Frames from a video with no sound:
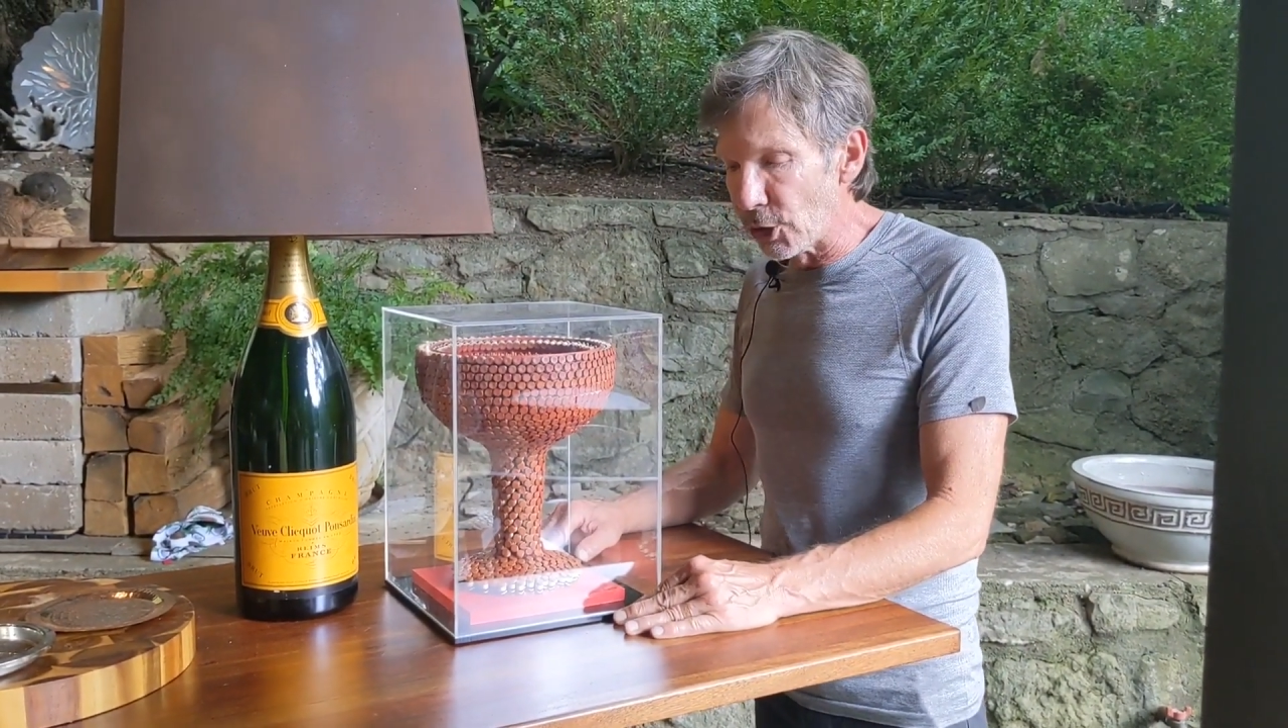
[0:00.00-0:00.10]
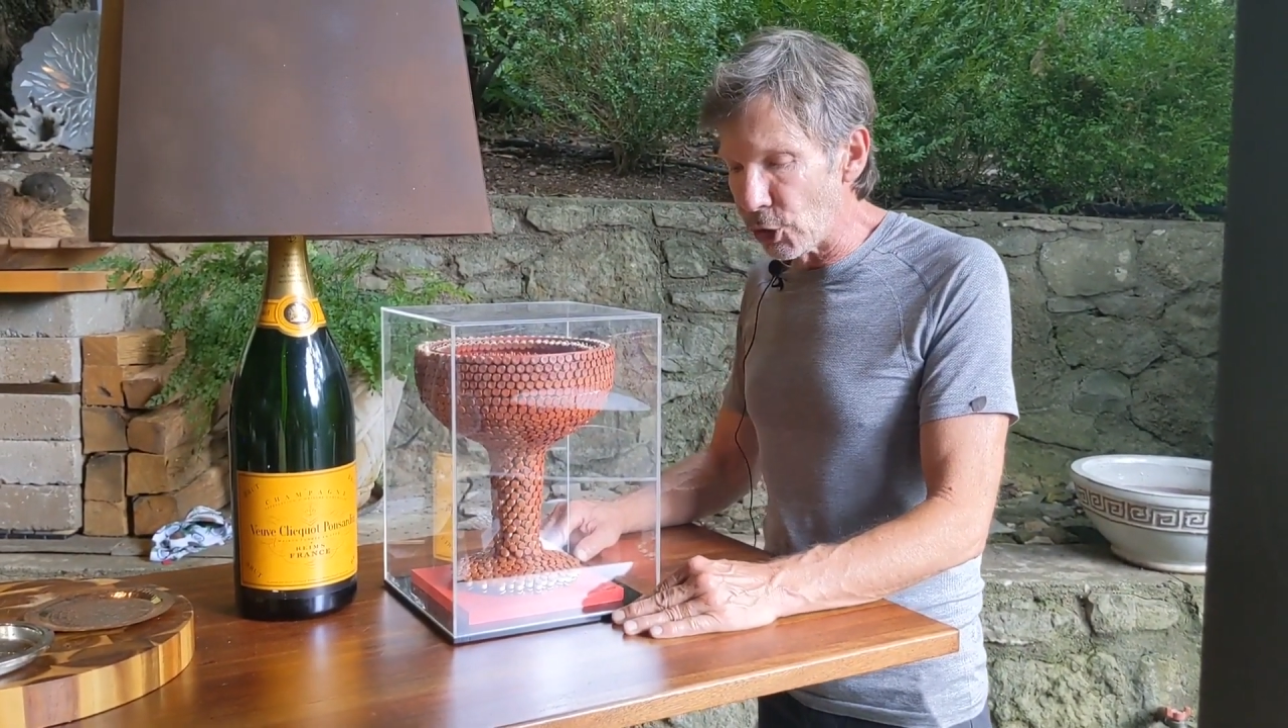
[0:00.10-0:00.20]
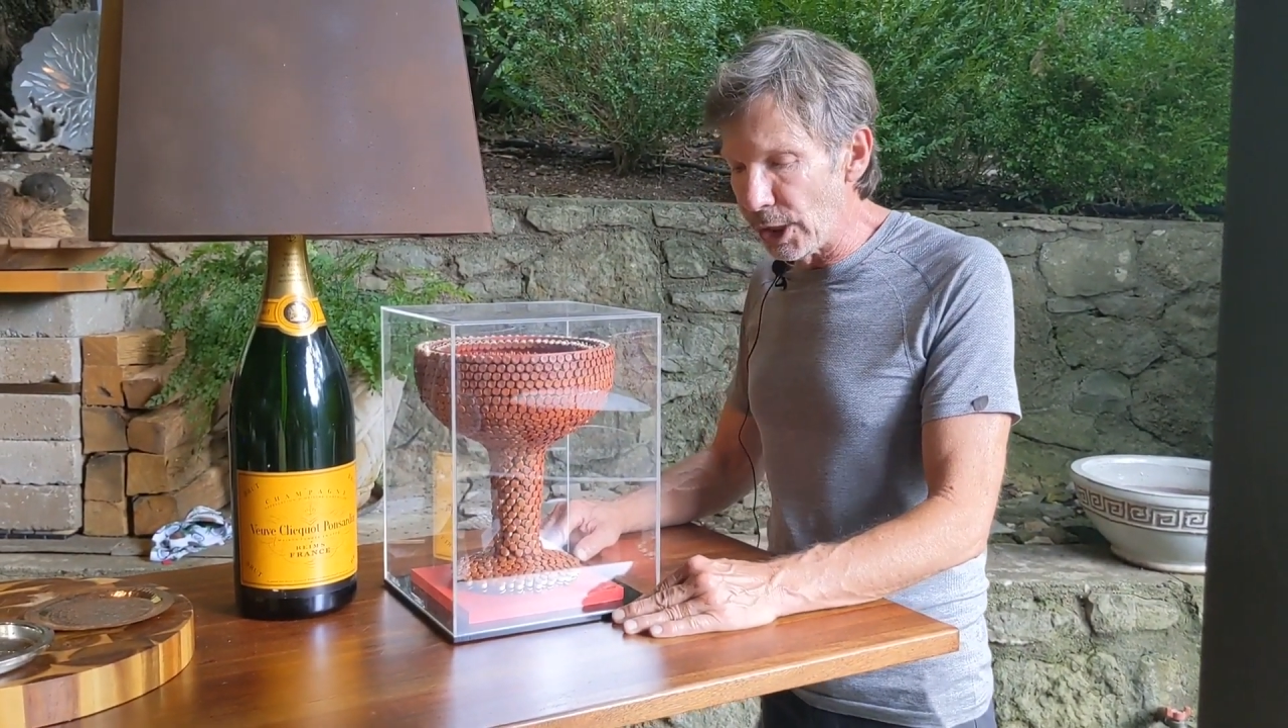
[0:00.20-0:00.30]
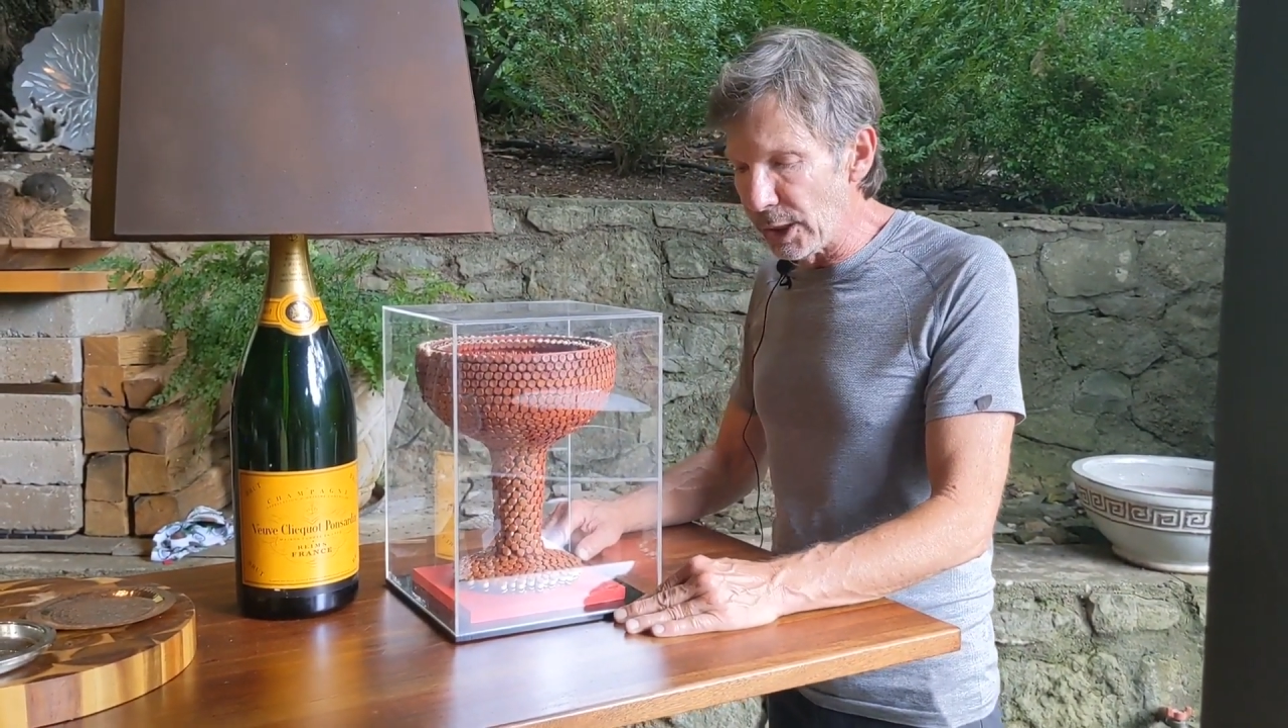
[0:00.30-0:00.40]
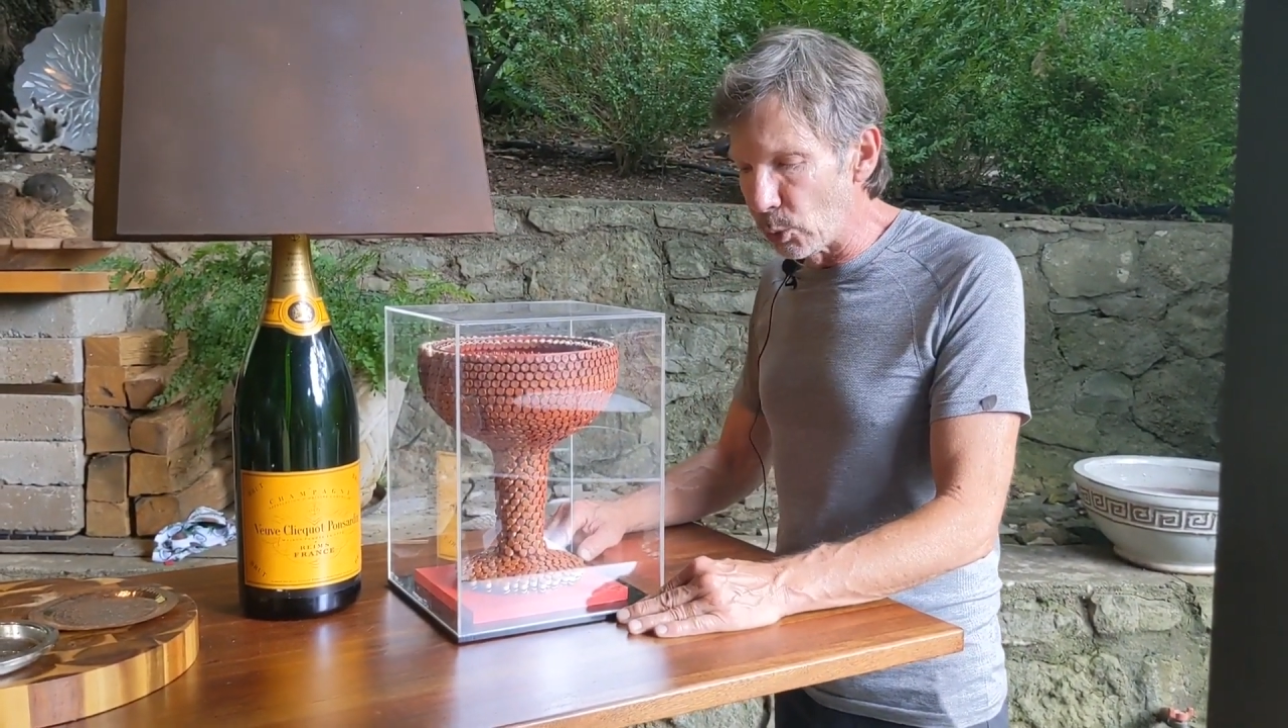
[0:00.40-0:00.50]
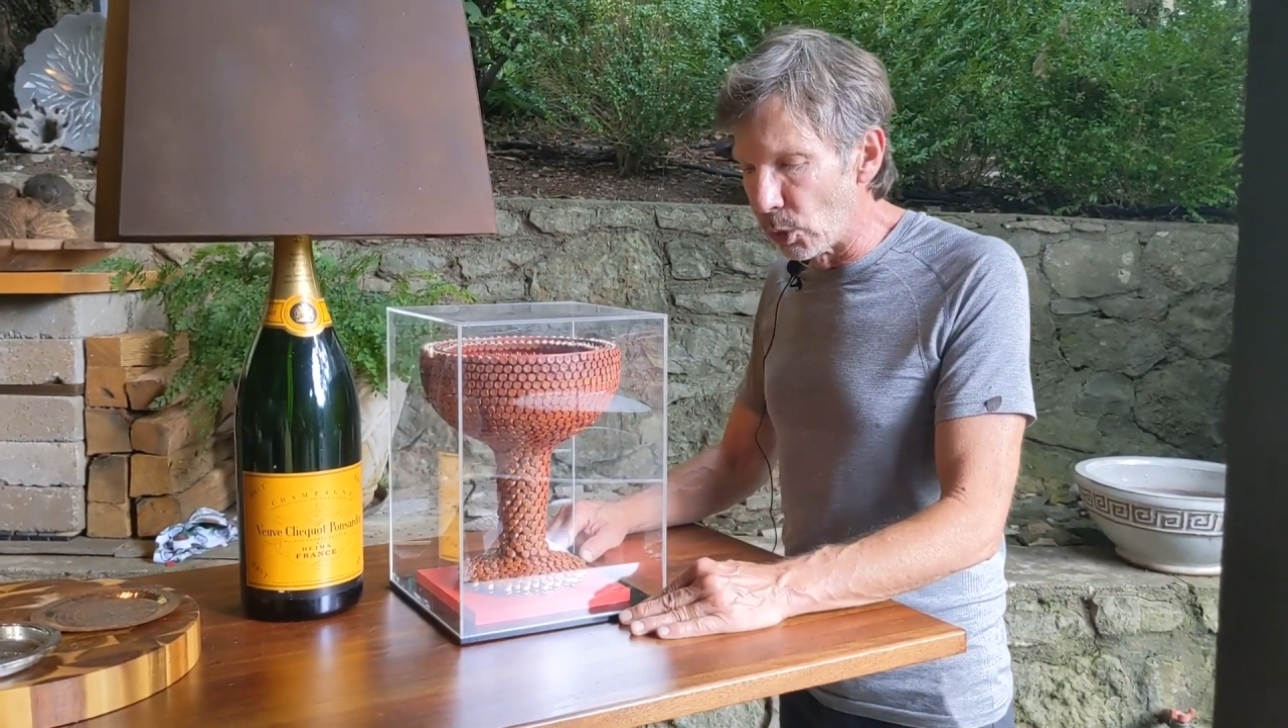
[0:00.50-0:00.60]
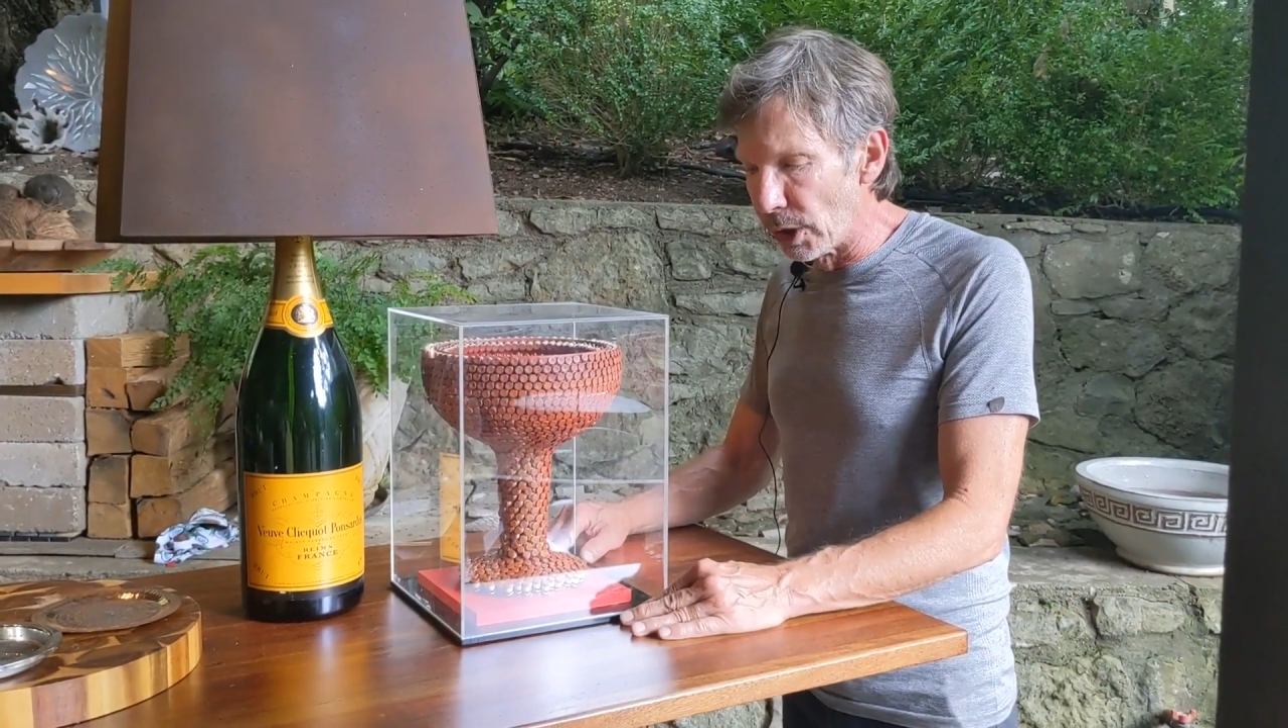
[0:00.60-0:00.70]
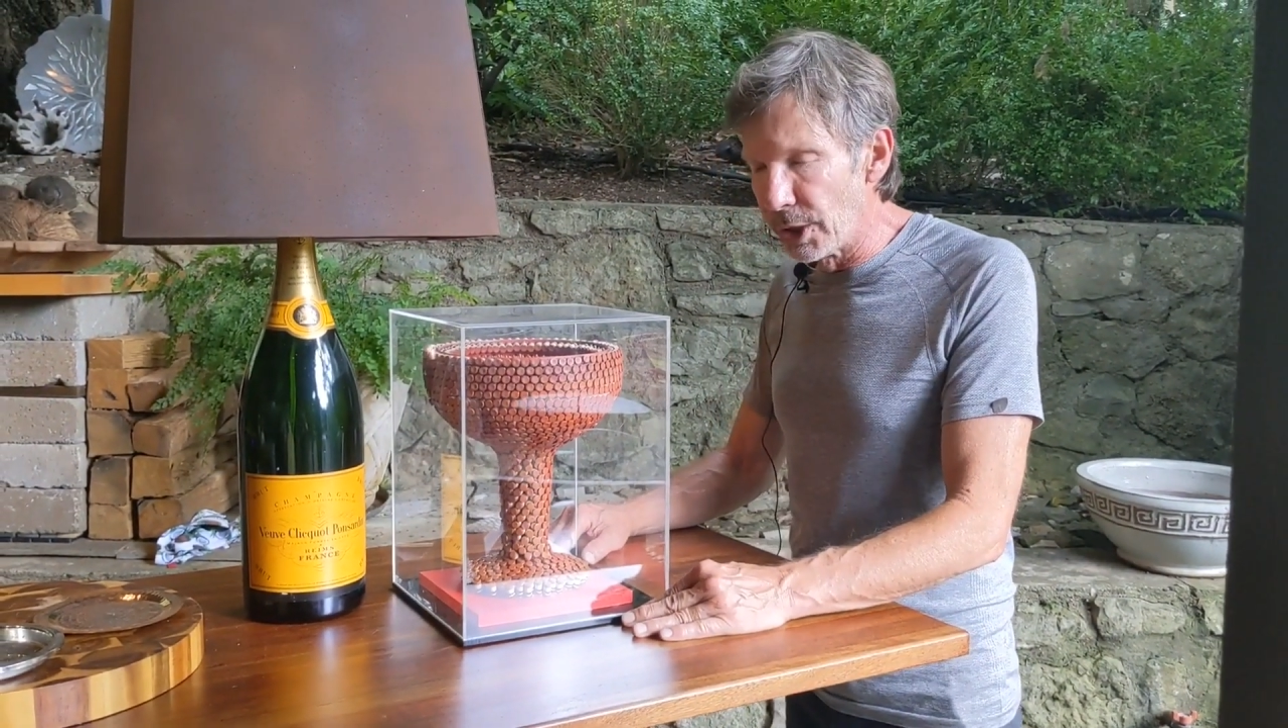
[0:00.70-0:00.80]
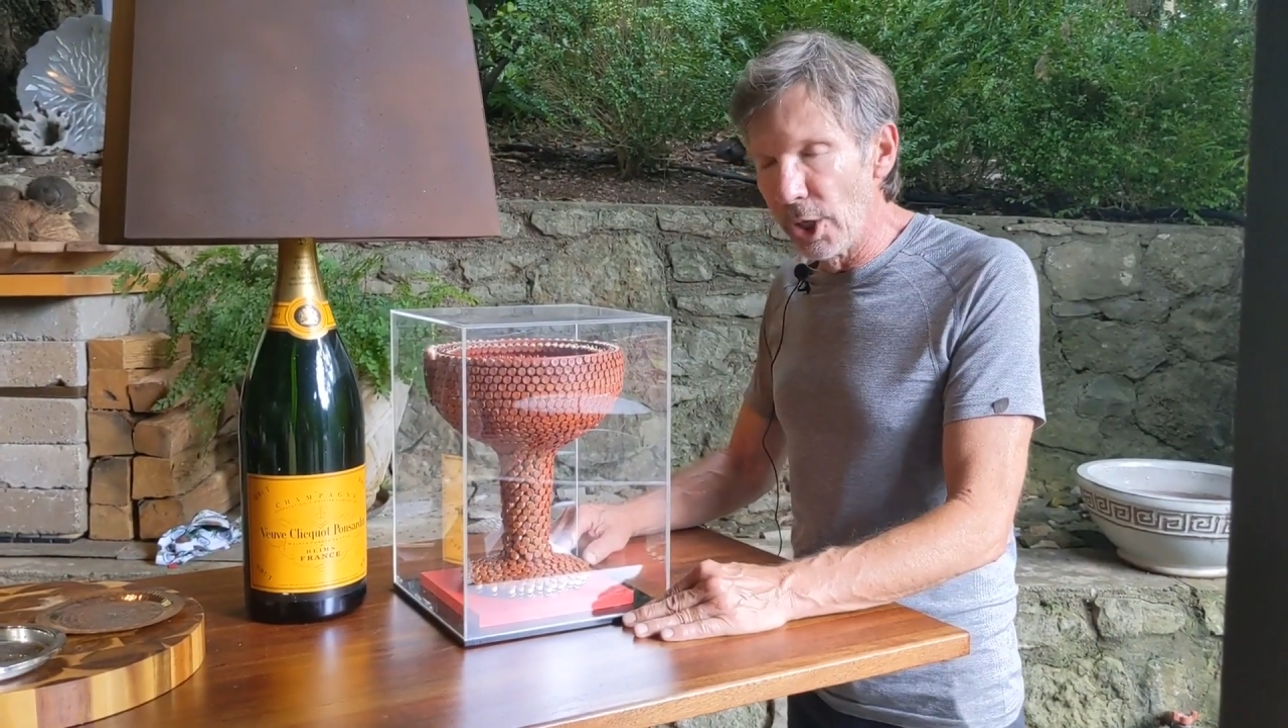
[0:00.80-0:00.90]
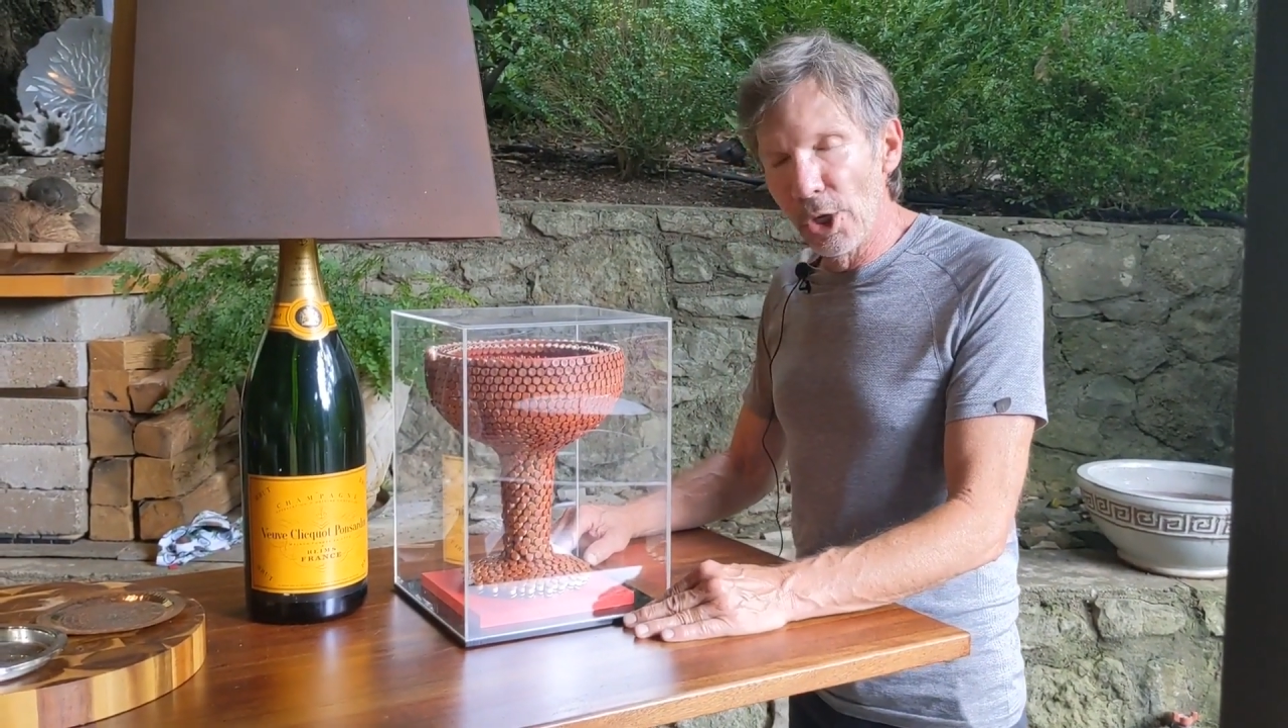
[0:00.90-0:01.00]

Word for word: Cheekwood